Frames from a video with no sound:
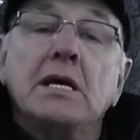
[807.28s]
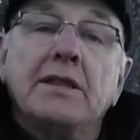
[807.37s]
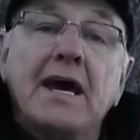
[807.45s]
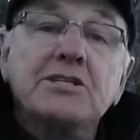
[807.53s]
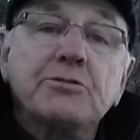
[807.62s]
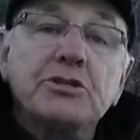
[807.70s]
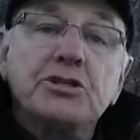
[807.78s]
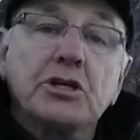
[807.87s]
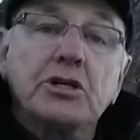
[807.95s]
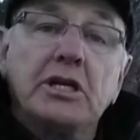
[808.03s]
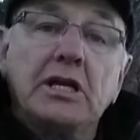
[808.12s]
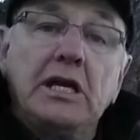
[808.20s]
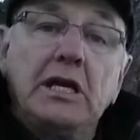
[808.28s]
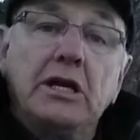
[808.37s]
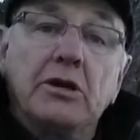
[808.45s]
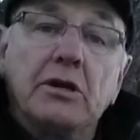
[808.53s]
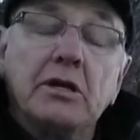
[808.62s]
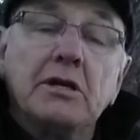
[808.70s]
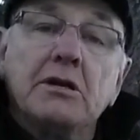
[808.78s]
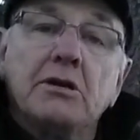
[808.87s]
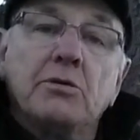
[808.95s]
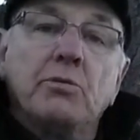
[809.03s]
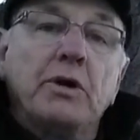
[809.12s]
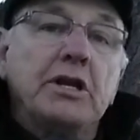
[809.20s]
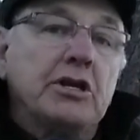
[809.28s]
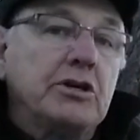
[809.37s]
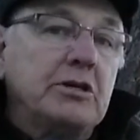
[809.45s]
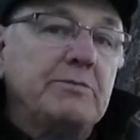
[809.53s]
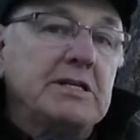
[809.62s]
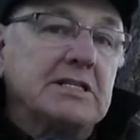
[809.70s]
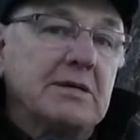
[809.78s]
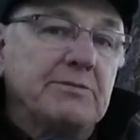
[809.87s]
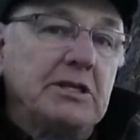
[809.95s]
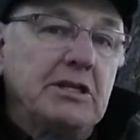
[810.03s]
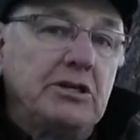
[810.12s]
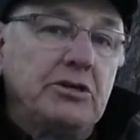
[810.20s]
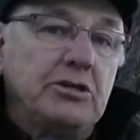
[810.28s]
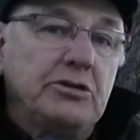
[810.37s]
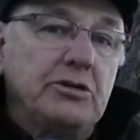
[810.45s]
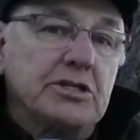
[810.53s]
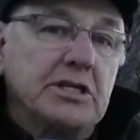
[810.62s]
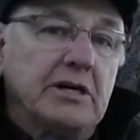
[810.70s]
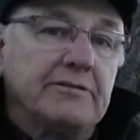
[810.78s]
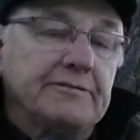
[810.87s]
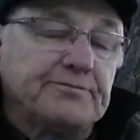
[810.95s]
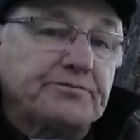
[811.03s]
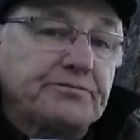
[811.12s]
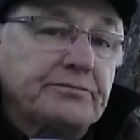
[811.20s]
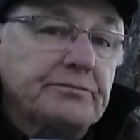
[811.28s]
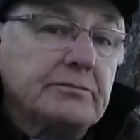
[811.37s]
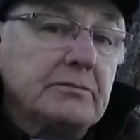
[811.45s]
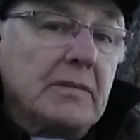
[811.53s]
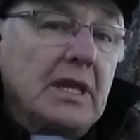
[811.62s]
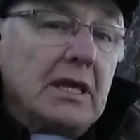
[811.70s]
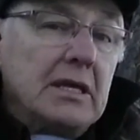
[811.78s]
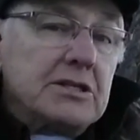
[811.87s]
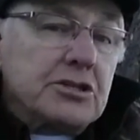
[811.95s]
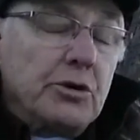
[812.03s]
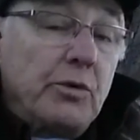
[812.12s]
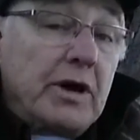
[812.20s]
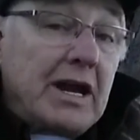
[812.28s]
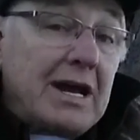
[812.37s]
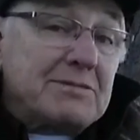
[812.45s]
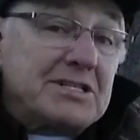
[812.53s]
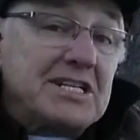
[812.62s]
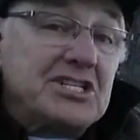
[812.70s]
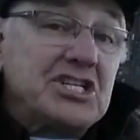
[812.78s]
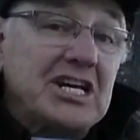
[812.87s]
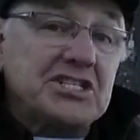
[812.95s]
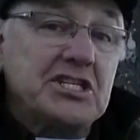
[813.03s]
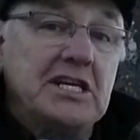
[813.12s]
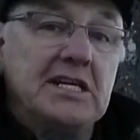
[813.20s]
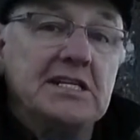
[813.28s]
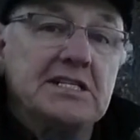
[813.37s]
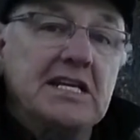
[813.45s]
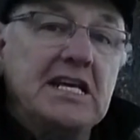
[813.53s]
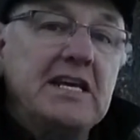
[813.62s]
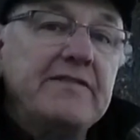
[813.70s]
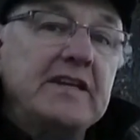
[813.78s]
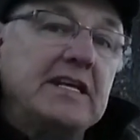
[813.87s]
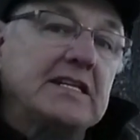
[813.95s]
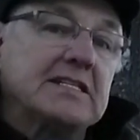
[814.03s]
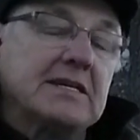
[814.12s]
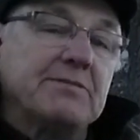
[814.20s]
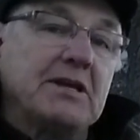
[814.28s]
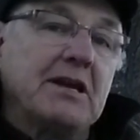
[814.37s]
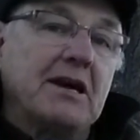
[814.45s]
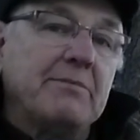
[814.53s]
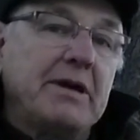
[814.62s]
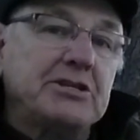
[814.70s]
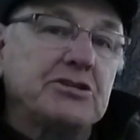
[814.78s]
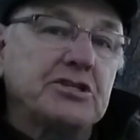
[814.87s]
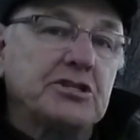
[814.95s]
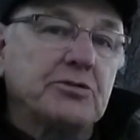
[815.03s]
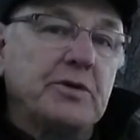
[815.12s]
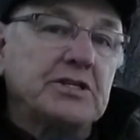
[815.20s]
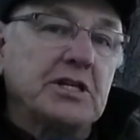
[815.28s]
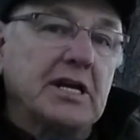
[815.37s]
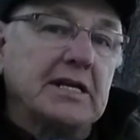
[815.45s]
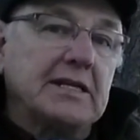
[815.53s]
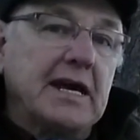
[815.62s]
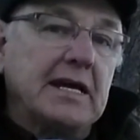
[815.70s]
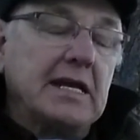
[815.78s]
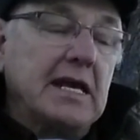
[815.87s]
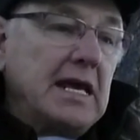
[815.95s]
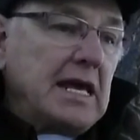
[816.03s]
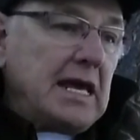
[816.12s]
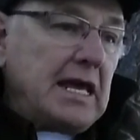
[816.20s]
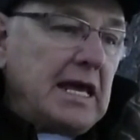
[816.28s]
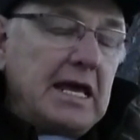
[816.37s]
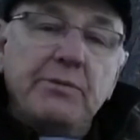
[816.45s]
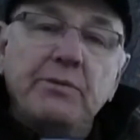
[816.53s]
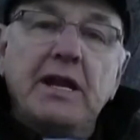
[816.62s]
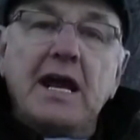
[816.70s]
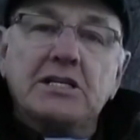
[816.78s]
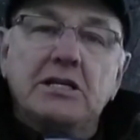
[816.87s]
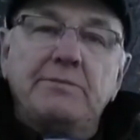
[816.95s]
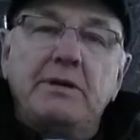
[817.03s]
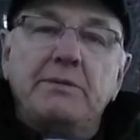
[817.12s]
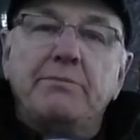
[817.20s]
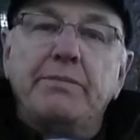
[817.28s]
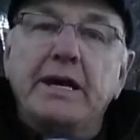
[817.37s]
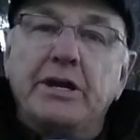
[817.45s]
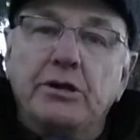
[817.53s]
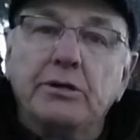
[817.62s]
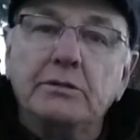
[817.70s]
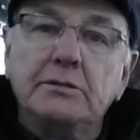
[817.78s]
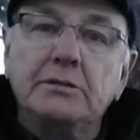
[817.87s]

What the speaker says: That's what you're going to hear when it could be something that you could do yourself. So what I'm suggesting is, even in a major situation like that, it would actually be better